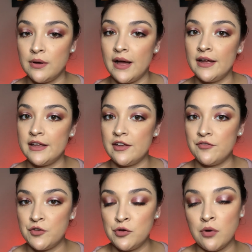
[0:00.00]
eye
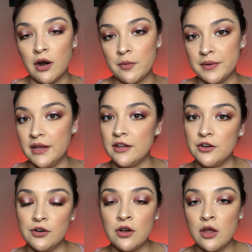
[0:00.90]
if you are a
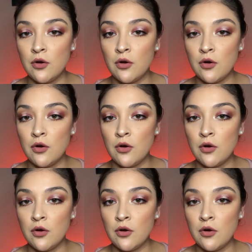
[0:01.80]
beginner,